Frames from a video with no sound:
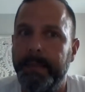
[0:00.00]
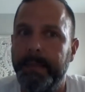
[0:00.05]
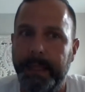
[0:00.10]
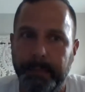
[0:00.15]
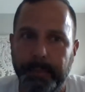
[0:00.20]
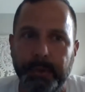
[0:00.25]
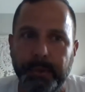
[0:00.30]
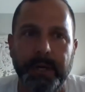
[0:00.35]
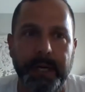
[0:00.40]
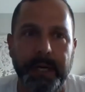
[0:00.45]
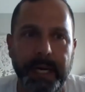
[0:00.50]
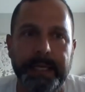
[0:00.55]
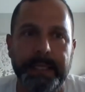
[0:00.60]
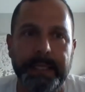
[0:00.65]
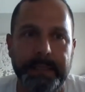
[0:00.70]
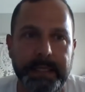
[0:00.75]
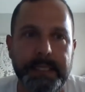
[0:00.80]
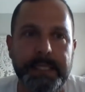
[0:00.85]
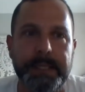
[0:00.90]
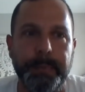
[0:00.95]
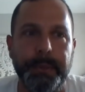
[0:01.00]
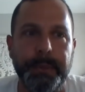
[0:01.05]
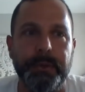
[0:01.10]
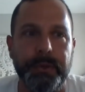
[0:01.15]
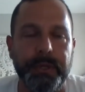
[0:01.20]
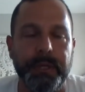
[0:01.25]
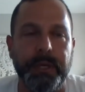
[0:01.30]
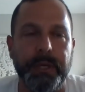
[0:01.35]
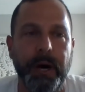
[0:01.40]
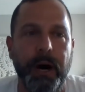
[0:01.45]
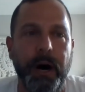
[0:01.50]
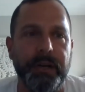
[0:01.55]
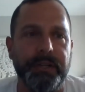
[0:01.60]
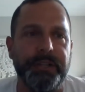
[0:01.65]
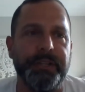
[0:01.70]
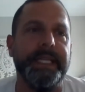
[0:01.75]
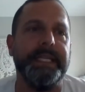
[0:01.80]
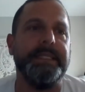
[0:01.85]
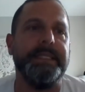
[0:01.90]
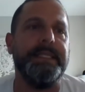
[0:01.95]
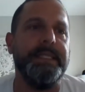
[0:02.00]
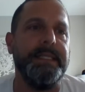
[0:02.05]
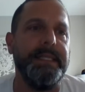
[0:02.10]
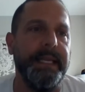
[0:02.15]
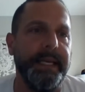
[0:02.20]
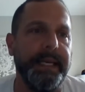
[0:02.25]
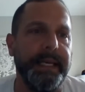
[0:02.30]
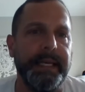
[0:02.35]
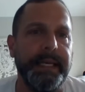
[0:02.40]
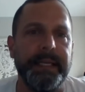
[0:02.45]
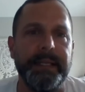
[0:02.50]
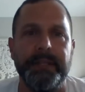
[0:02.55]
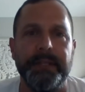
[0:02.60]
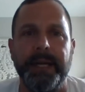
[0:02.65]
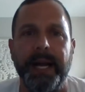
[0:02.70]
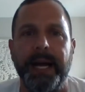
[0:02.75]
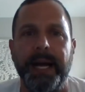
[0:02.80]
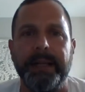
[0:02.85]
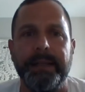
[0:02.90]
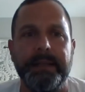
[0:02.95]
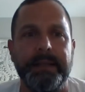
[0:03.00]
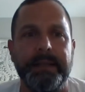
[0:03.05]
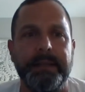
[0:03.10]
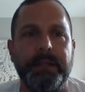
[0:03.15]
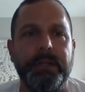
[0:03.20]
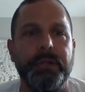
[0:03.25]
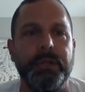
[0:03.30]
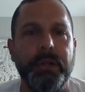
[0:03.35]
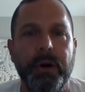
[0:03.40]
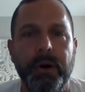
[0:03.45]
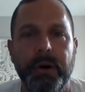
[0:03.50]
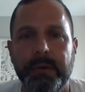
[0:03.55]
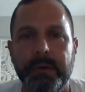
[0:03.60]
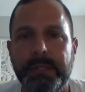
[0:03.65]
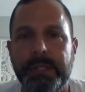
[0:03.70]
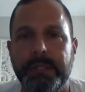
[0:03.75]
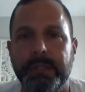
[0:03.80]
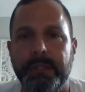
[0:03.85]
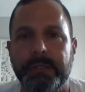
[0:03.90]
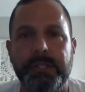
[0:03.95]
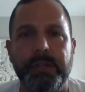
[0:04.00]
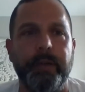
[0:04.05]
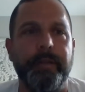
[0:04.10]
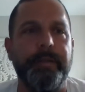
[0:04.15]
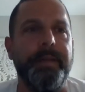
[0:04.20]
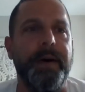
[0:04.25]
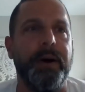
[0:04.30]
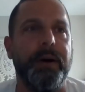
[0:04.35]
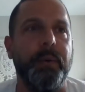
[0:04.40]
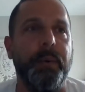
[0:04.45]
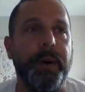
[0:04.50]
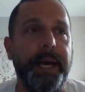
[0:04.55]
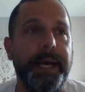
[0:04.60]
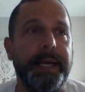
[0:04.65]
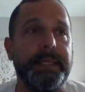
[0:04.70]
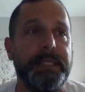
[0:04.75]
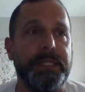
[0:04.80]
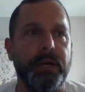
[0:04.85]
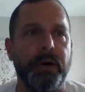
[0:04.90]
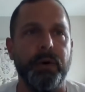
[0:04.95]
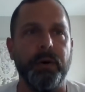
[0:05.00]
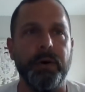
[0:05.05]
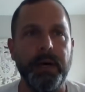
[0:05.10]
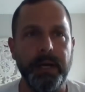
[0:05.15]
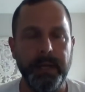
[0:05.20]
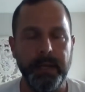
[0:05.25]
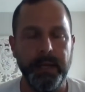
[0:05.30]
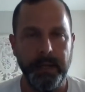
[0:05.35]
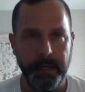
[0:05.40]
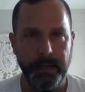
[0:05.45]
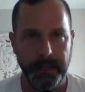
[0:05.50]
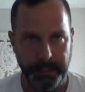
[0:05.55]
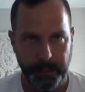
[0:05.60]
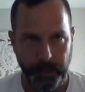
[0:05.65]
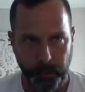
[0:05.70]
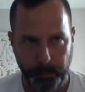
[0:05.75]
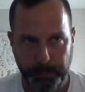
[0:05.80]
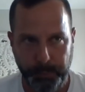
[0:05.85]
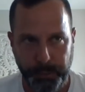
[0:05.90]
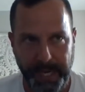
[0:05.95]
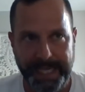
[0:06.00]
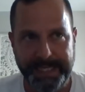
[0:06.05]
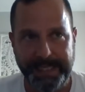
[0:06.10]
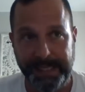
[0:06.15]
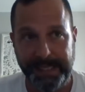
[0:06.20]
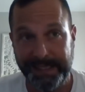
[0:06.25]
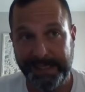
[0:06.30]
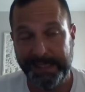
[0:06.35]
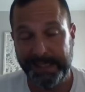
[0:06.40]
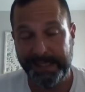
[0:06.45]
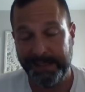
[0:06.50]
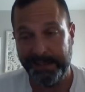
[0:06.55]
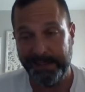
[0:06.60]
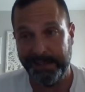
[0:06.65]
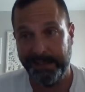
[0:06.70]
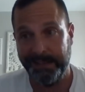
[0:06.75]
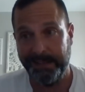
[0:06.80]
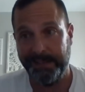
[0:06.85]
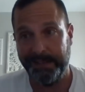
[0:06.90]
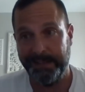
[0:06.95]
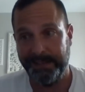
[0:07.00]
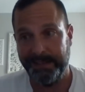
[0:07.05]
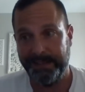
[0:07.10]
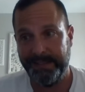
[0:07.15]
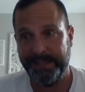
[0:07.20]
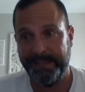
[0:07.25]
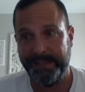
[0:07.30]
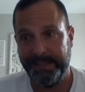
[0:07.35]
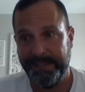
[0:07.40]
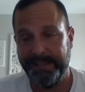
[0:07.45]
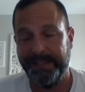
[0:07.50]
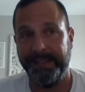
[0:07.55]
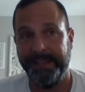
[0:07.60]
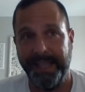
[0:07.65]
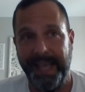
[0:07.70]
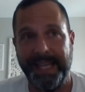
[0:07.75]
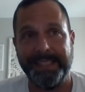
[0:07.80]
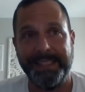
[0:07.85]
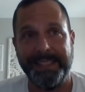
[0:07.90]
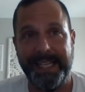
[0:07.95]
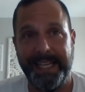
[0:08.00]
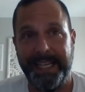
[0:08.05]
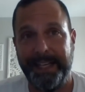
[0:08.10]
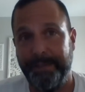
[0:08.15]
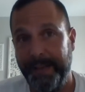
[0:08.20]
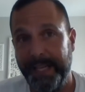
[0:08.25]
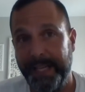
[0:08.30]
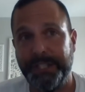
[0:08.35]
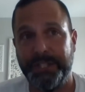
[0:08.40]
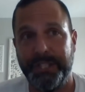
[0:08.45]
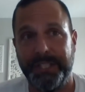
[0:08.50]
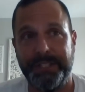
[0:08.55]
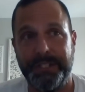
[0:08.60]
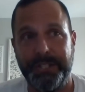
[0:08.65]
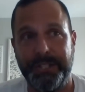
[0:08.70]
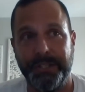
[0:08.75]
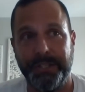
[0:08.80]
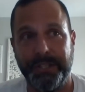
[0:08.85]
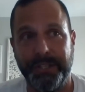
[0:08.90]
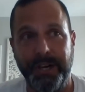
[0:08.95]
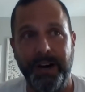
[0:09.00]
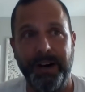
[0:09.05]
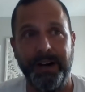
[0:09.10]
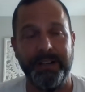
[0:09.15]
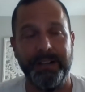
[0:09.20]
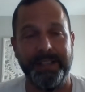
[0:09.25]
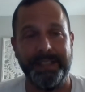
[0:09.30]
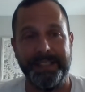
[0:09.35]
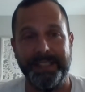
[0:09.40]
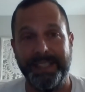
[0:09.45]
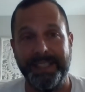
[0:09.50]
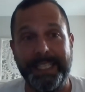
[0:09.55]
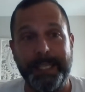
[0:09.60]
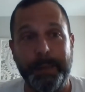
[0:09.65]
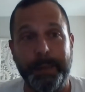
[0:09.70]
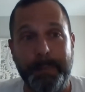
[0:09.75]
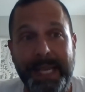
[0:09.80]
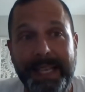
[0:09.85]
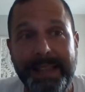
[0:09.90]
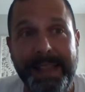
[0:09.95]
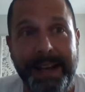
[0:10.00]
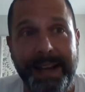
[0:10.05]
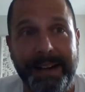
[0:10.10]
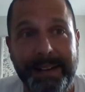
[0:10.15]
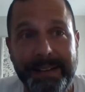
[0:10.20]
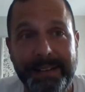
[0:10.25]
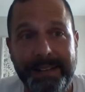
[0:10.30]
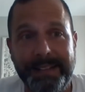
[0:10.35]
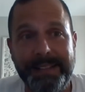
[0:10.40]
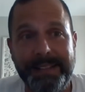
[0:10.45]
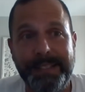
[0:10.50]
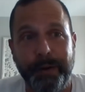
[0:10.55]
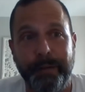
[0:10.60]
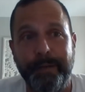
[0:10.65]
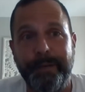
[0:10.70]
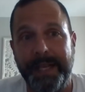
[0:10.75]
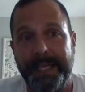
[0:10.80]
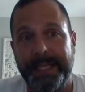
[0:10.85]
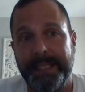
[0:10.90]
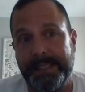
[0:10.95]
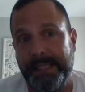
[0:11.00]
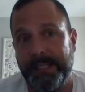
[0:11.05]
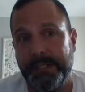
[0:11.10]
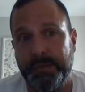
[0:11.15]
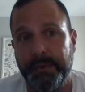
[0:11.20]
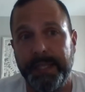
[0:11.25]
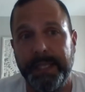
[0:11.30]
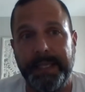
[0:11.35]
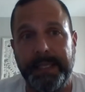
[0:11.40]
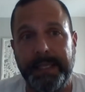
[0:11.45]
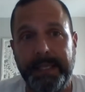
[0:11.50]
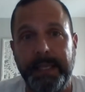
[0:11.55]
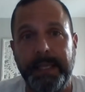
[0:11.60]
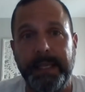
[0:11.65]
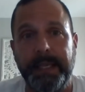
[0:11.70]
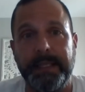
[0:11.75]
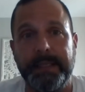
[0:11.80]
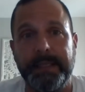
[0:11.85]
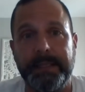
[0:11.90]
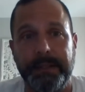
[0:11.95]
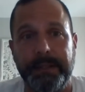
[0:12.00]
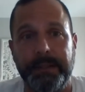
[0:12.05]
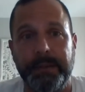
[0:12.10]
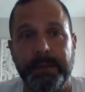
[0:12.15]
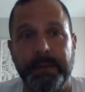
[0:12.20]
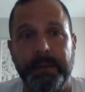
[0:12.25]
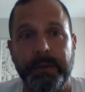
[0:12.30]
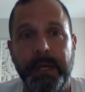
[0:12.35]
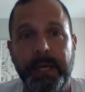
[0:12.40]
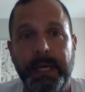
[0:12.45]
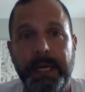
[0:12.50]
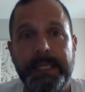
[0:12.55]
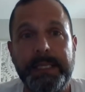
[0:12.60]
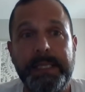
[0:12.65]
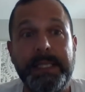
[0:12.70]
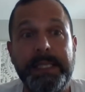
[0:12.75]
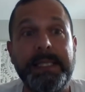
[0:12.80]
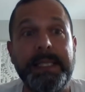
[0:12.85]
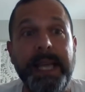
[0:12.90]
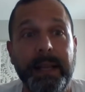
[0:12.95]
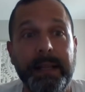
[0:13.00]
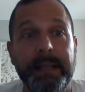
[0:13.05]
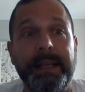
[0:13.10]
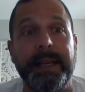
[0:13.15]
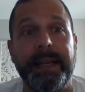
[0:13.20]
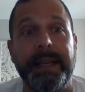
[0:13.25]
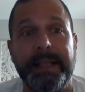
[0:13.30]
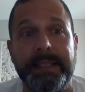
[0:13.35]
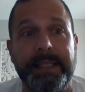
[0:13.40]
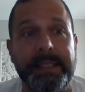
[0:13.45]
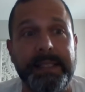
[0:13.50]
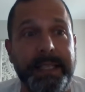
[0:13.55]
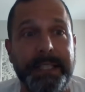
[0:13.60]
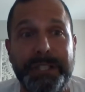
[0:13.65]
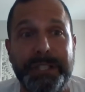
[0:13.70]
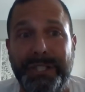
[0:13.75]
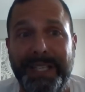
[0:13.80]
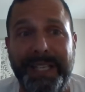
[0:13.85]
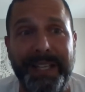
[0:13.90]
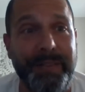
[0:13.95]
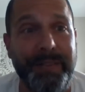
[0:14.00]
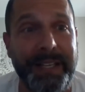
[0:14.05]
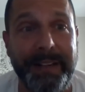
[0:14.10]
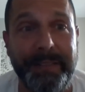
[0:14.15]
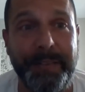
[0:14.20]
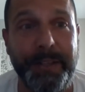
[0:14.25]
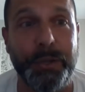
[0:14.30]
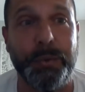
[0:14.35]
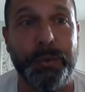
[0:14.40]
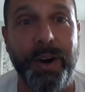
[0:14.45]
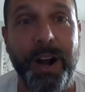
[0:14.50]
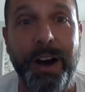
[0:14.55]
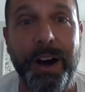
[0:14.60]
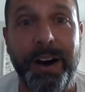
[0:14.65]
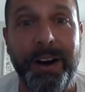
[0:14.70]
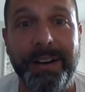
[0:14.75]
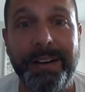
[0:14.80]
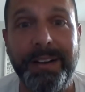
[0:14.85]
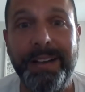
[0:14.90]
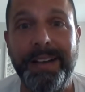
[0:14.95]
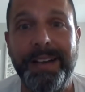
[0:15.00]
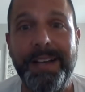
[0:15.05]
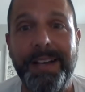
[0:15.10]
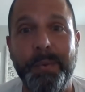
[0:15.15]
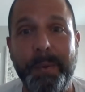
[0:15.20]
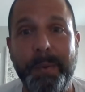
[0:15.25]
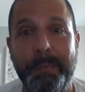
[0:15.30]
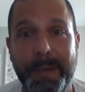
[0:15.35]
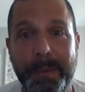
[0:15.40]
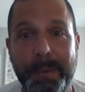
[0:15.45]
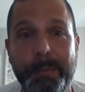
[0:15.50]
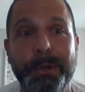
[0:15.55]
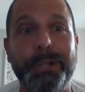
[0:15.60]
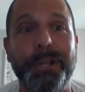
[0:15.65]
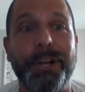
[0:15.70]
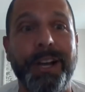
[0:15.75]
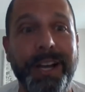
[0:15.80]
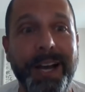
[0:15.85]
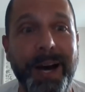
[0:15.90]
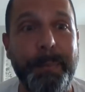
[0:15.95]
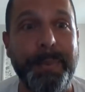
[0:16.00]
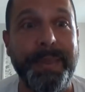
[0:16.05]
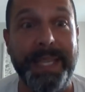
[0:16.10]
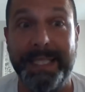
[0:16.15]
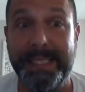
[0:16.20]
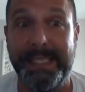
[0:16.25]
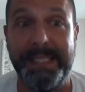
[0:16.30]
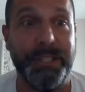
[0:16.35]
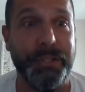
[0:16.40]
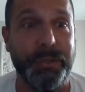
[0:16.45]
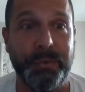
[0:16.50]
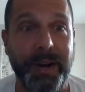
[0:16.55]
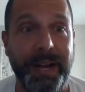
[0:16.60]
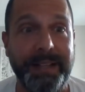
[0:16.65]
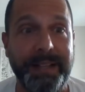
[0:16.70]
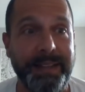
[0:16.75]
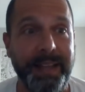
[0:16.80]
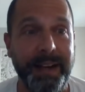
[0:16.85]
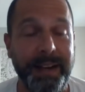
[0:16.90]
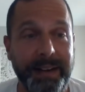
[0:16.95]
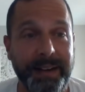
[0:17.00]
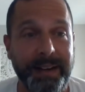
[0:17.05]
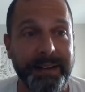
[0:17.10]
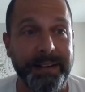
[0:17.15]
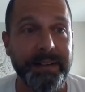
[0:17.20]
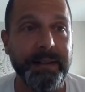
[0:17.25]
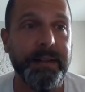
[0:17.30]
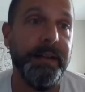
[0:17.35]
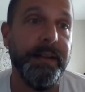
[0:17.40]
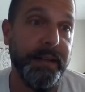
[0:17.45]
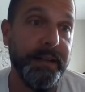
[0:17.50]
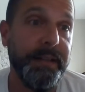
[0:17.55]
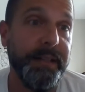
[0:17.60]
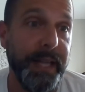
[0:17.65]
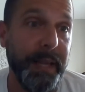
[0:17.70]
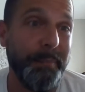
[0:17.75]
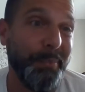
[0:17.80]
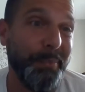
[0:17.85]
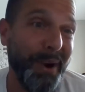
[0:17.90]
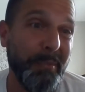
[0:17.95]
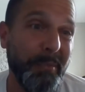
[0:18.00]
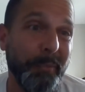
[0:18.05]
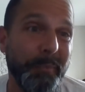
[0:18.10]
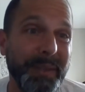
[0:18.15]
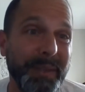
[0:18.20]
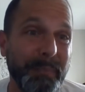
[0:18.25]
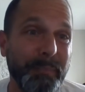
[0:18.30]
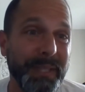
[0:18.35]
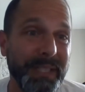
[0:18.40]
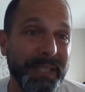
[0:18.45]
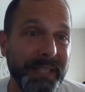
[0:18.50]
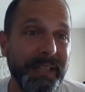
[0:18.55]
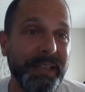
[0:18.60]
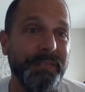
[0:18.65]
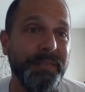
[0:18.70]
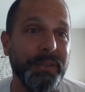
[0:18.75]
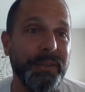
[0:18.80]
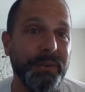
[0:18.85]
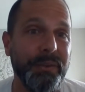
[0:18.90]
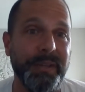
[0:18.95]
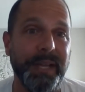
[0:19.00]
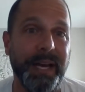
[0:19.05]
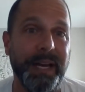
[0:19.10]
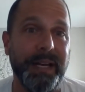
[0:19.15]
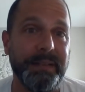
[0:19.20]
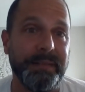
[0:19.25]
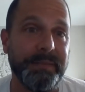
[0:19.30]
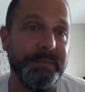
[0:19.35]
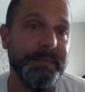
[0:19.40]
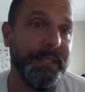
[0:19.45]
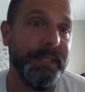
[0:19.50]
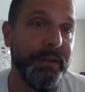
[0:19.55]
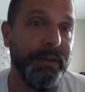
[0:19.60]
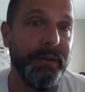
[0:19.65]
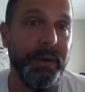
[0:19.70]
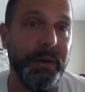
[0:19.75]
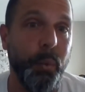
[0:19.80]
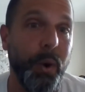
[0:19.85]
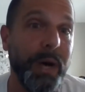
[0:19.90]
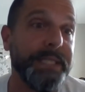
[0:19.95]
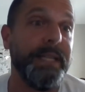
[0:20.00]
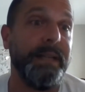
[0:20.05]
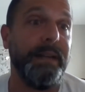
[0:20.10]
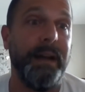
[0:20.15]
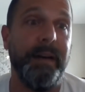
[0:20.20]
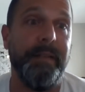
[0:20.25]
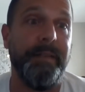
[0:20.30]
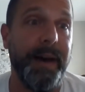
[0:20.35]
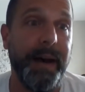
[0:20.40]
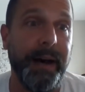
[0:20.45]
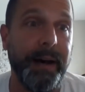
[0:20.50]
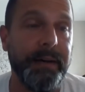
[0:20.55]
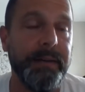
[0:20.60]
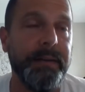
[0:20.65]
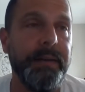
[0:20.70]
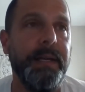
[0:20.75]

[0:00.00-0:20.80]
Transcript: people are going to dispute your call you didn't see it you're not close you're so far away so you know presence lends conviction to your call and you need to be there. So fitness is really key to selling a decision, even if you're wrong. When people look up and they see you're right there, they probably believe you that, you know, it wasn't a foul.